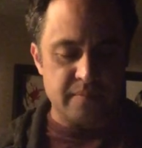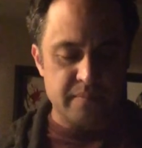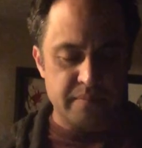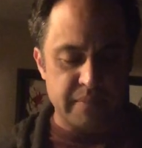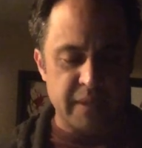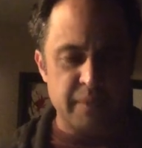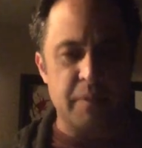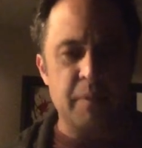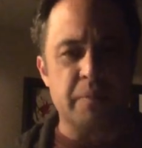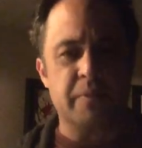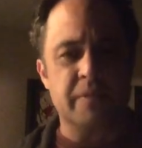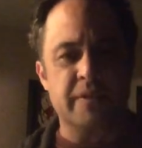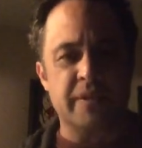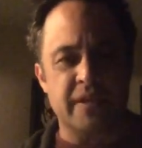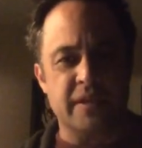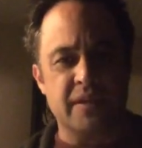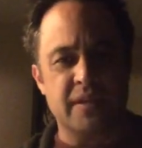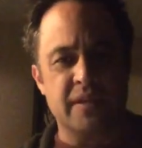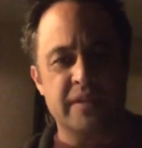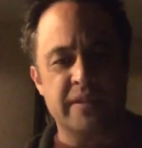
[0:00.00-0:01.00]
many people
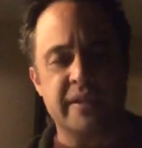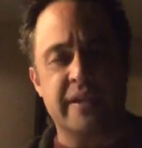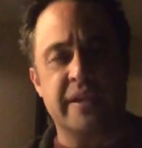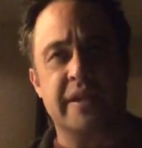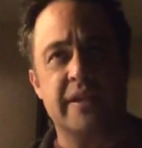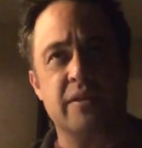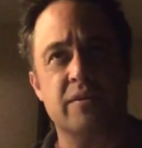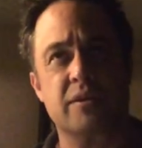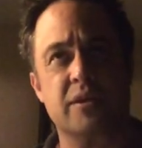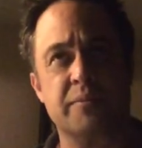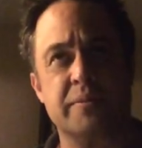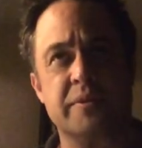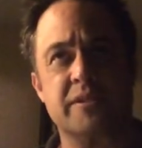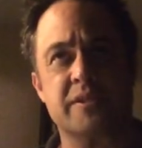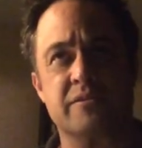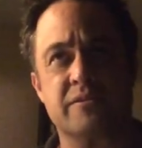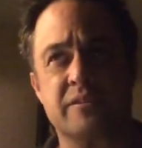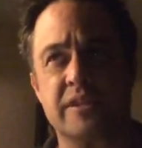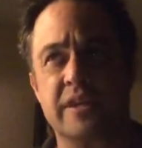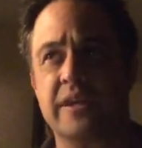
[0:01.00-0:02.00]
that I know commit
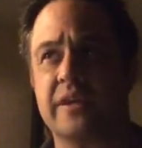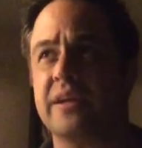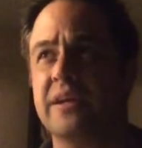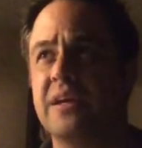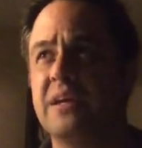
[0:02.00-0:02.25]
suicide.